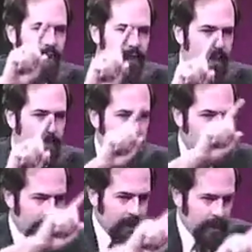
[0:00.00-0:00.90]
that came
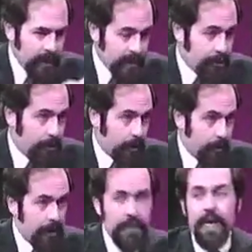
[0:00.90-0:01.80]
out in that
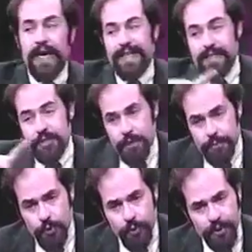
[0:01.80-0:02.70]
experiment and in
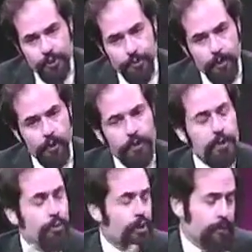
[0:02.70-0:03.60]
subsequent
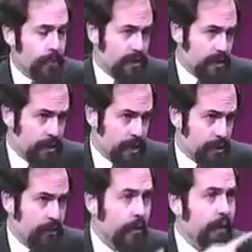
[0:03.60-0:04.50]
experiments which have been
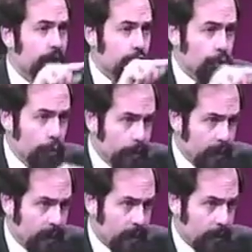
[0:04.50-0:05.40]
successful in
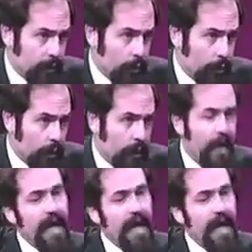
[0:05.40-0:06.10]
duplicating their work.